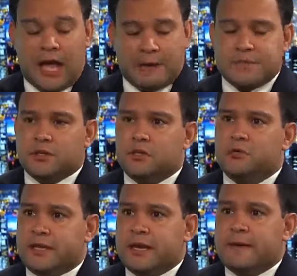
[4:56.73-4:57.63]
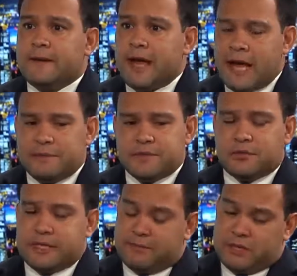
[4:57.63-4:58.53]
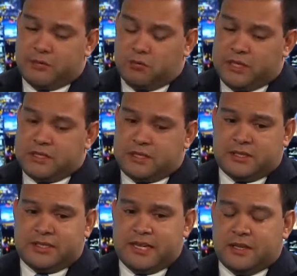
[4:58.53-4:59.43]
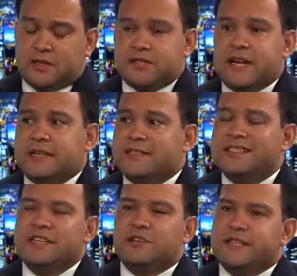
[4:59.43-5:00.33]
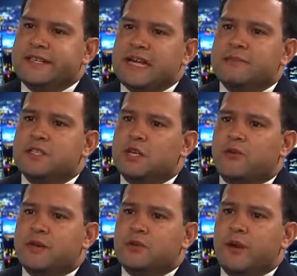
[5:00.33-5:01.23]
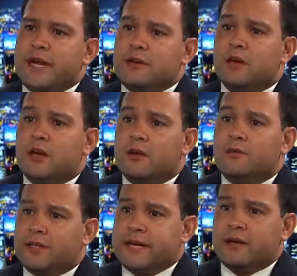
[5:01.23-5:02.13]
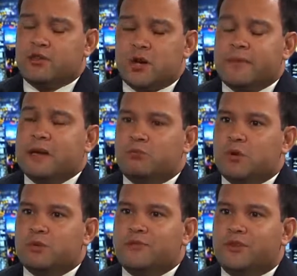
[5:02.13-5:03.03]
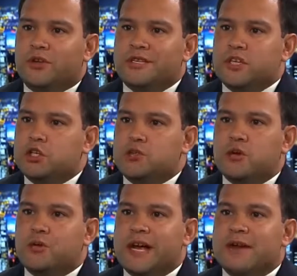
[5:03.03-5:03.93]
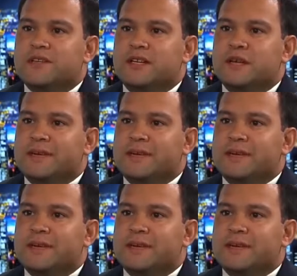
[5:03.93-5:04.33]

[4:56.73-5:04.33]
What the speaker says: Absolutely. Absolutely. I mean, what's to say that there's not sealed indictments already waiting for Donald Trump? And what we've learned is you don't have to